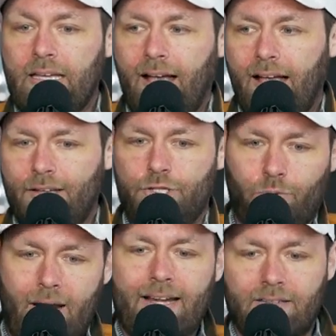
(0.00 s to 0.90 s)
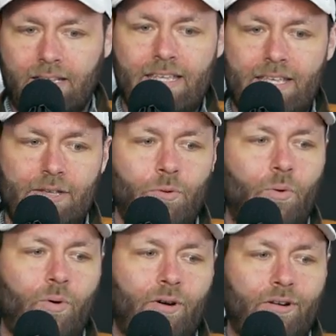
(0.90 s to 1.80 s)
directly
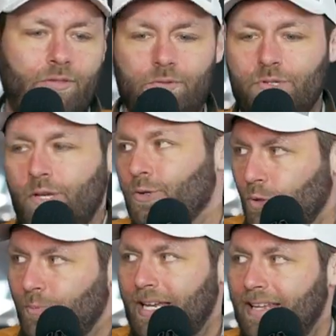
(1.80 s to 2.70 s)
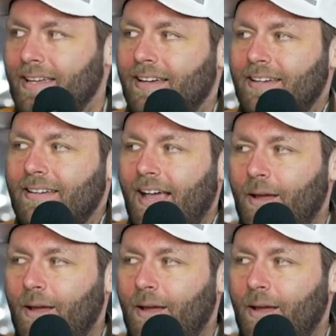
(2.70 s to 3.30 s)
or through social media.